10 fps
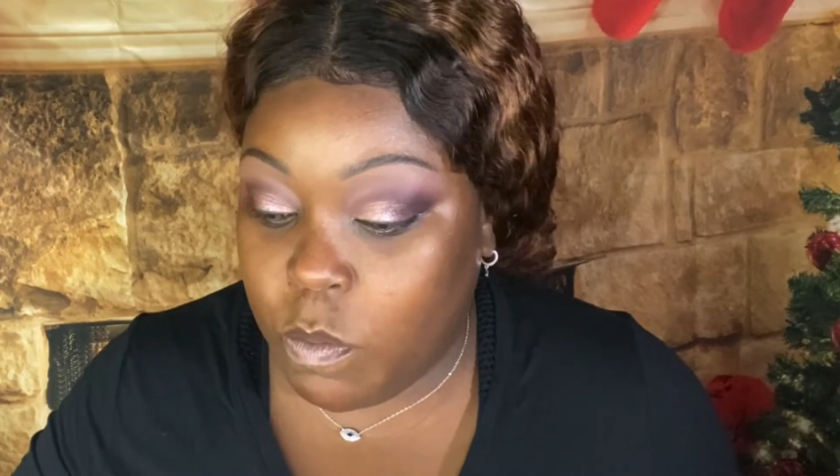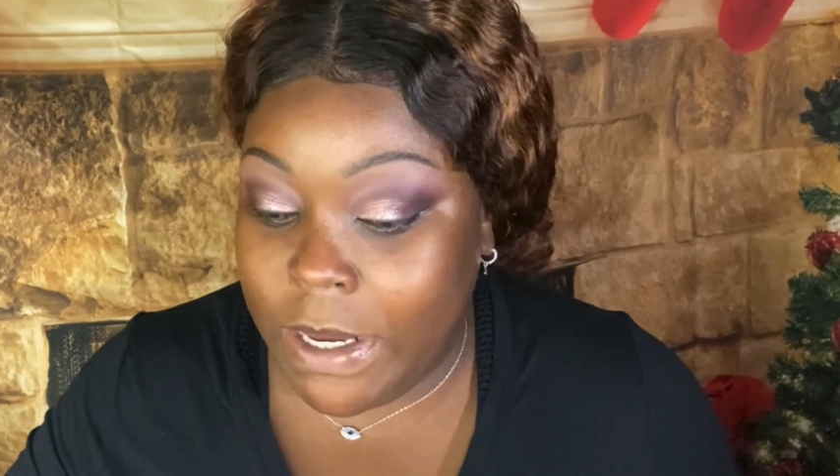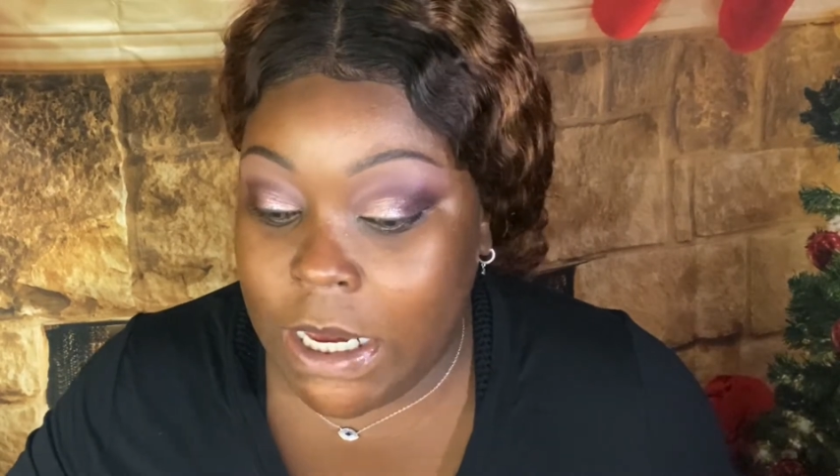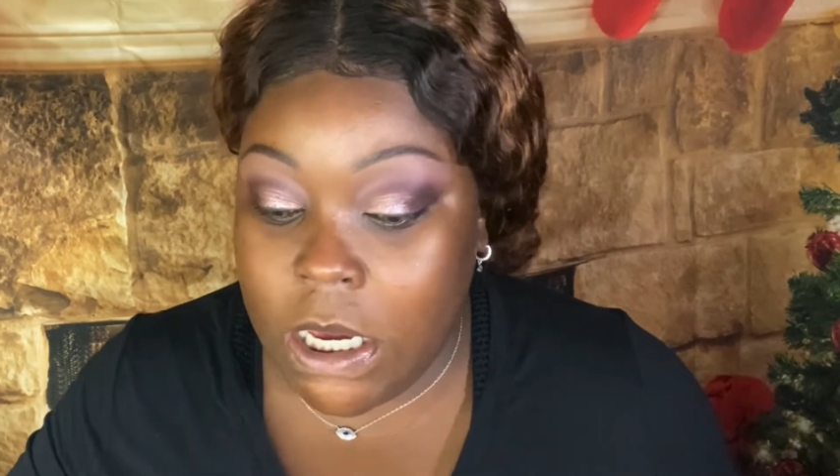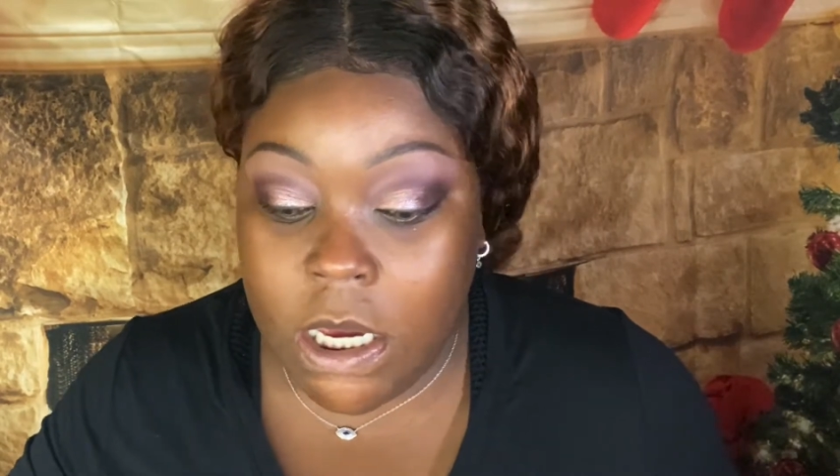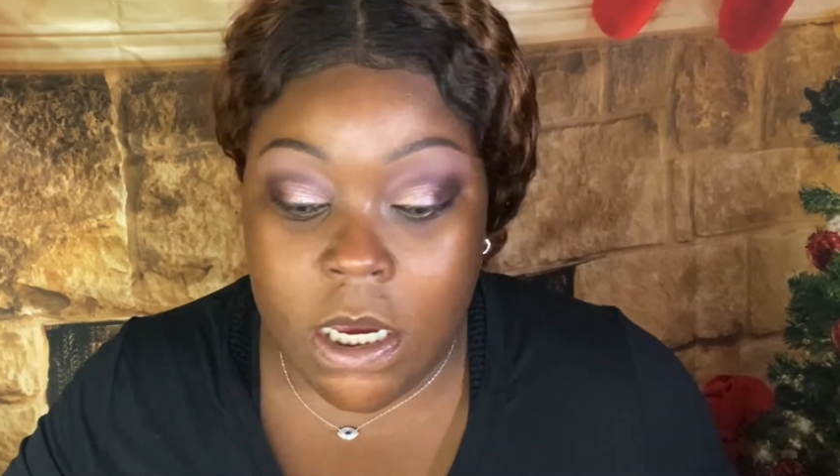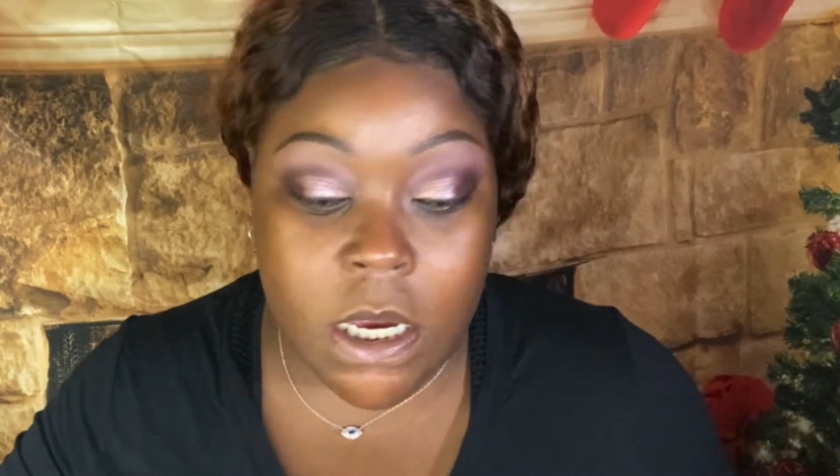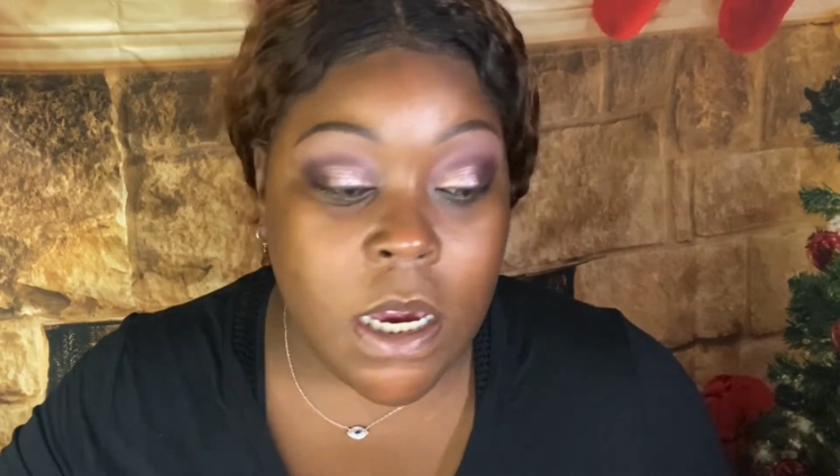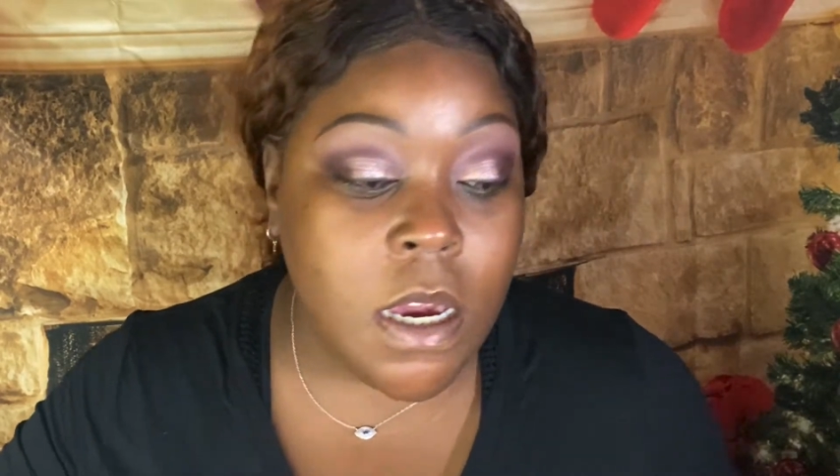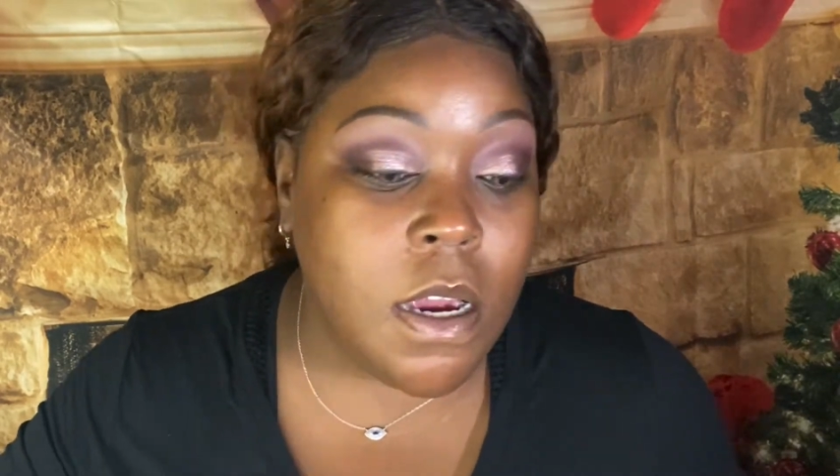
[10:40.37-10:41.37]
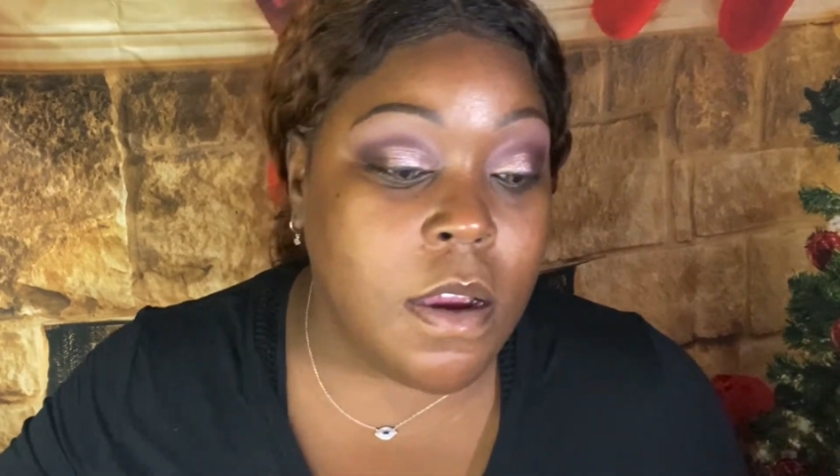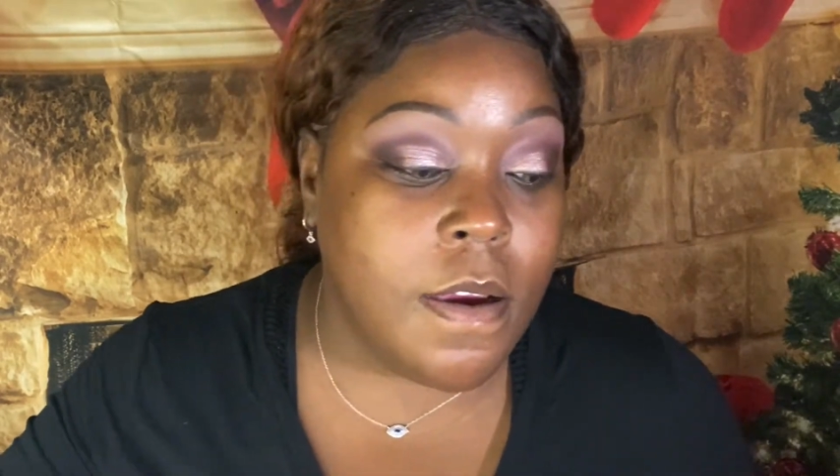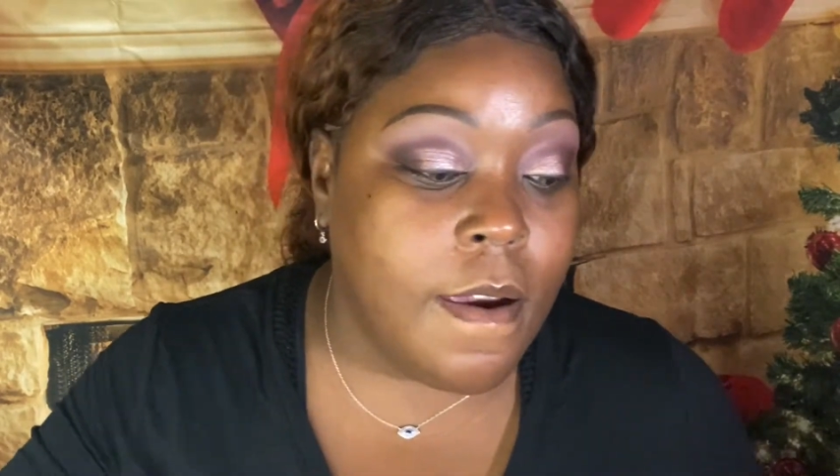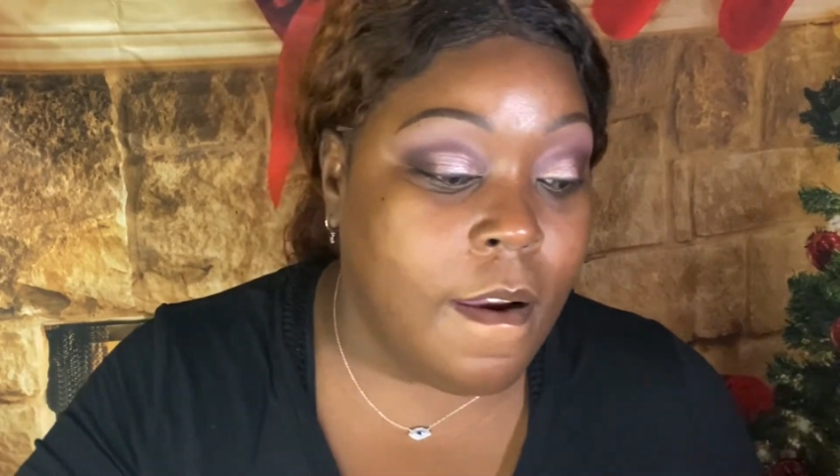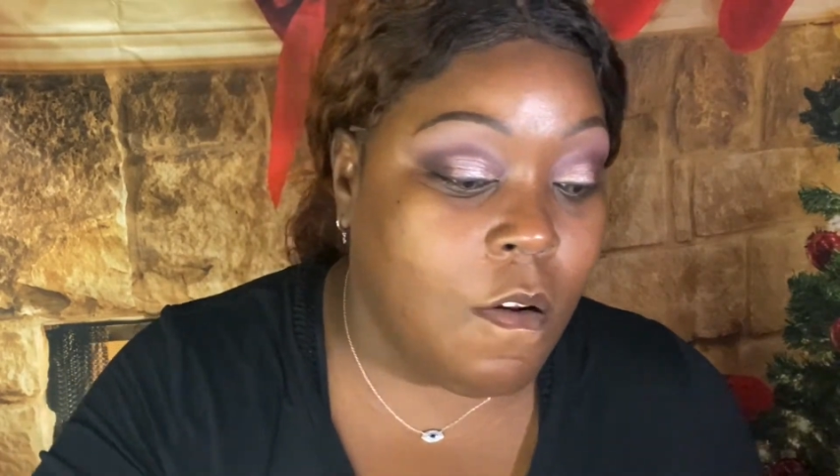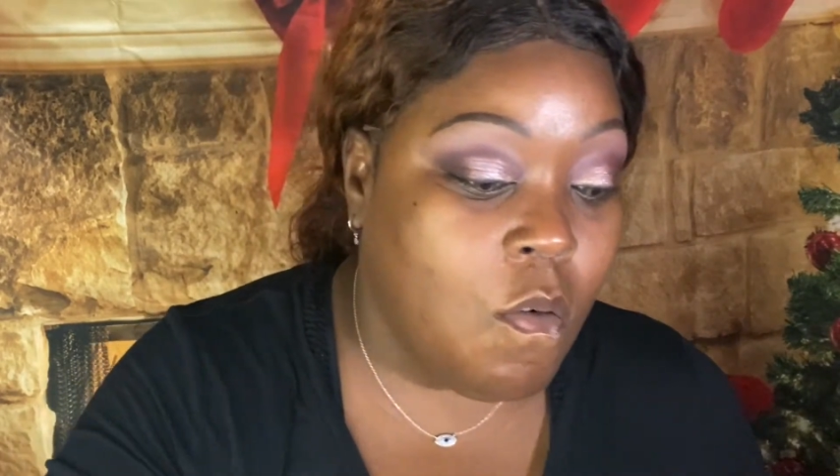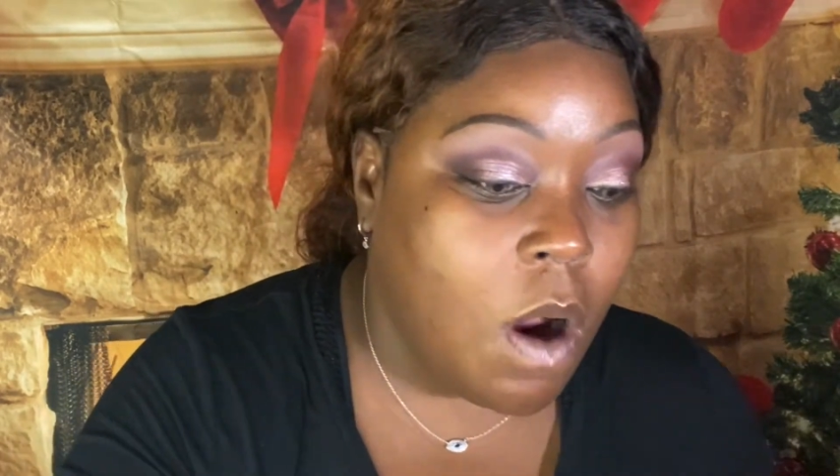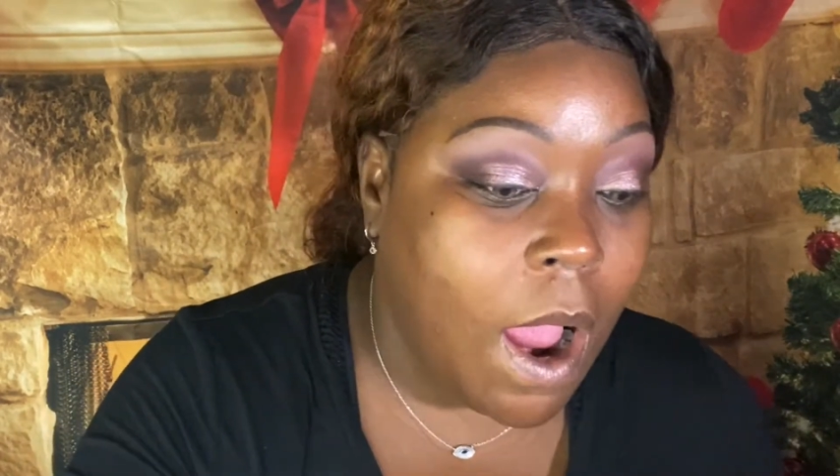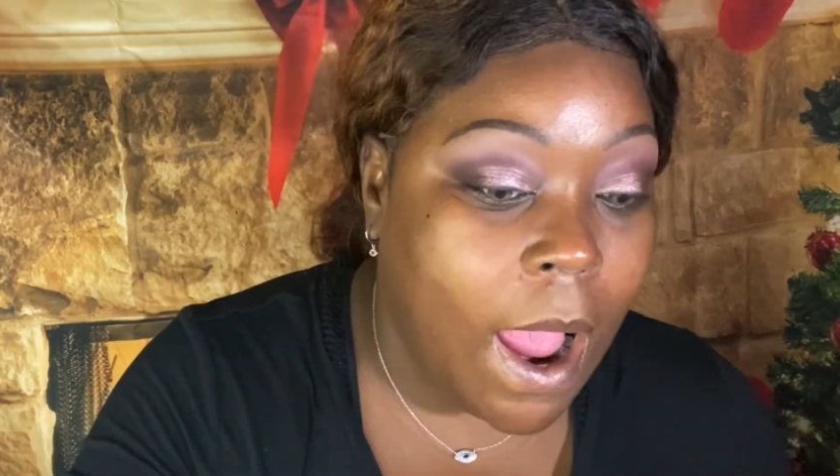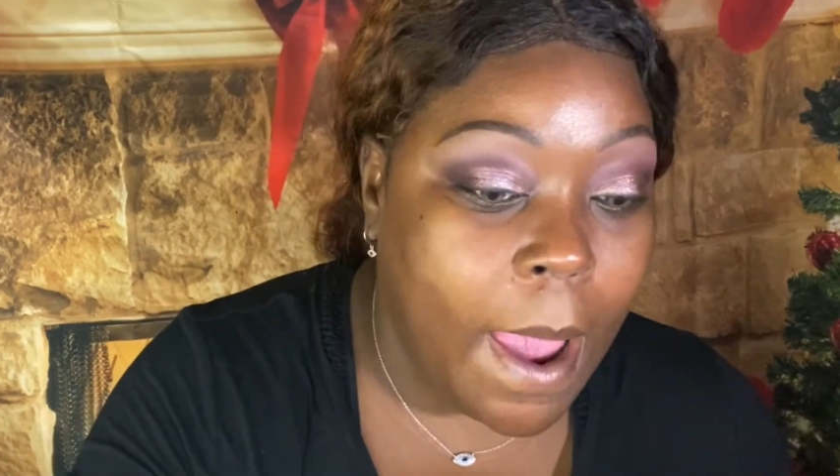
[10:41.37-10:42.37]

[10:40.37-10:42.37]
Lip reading: be right